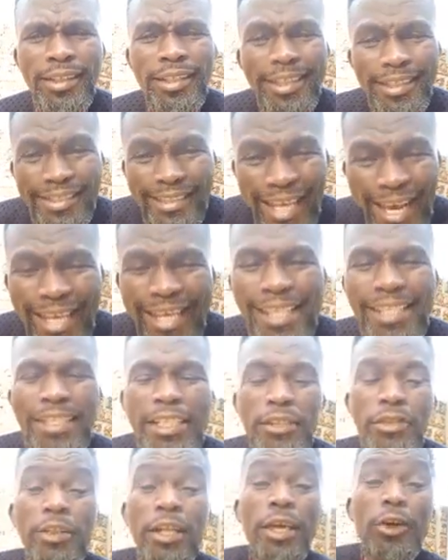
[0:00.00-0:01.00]
Take it
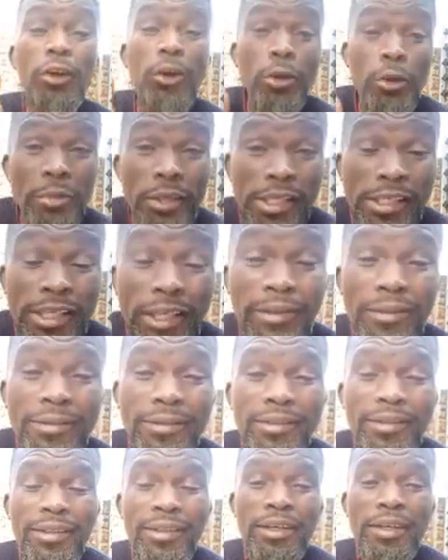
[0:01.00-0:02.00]
into the economic circle.
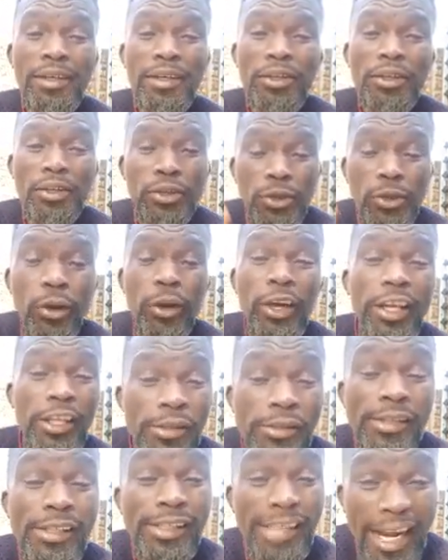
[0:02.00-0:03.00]
You go and you
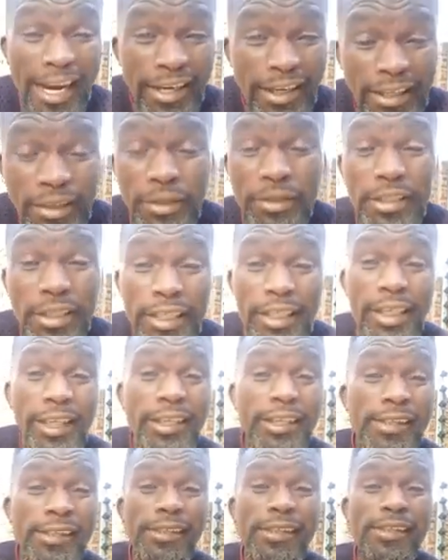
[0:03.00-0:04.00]
study your
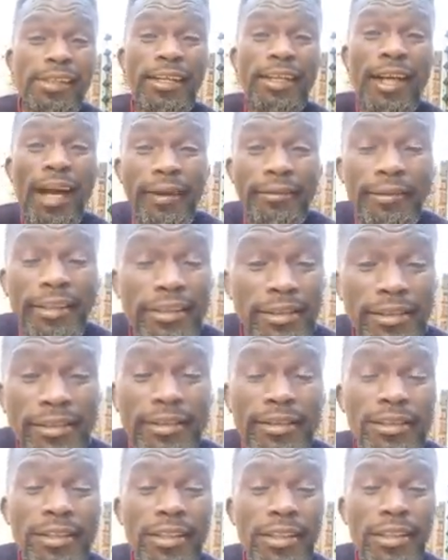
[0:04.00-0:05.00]
degrees in Harvard,
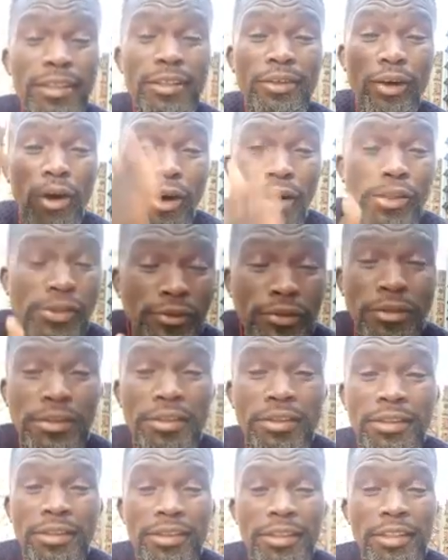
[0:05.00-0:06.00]
in Oxford,
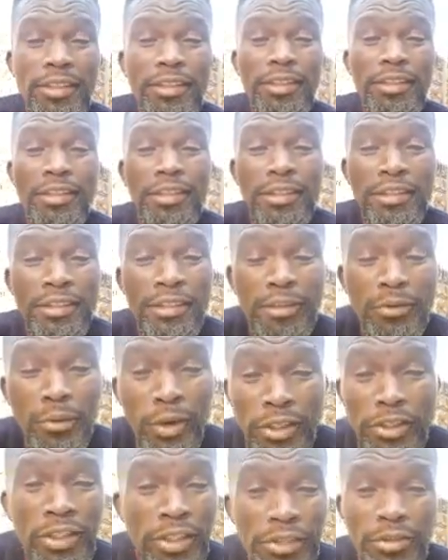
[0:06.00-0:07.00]
in
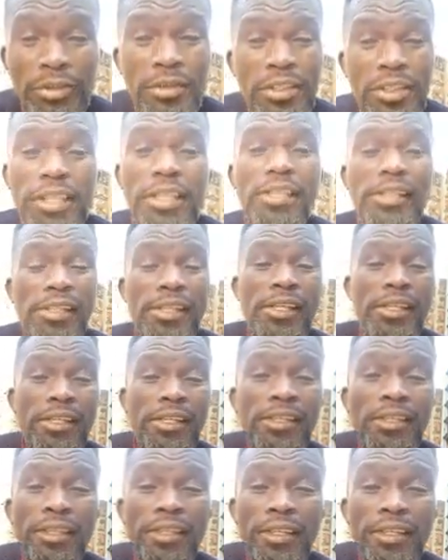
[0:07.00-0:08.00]
Washington, D.C.,
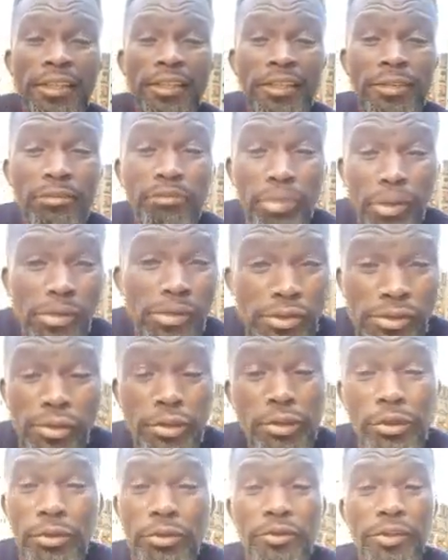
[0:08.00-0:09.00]
Boston
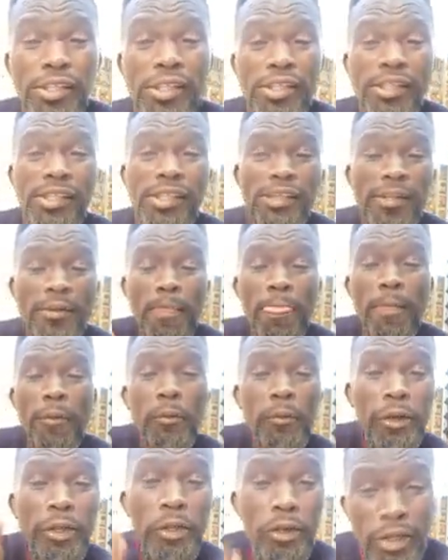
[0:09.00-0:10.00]
University.
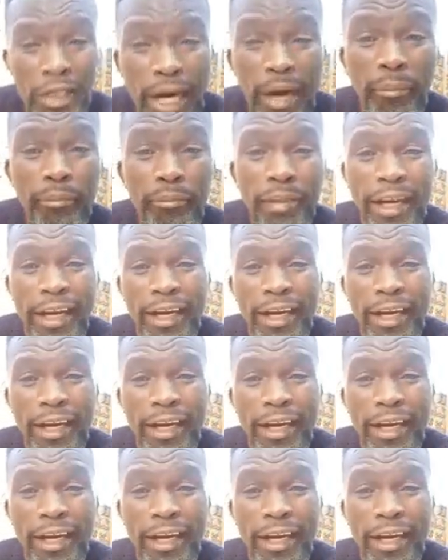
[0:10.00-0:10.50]
When you come back,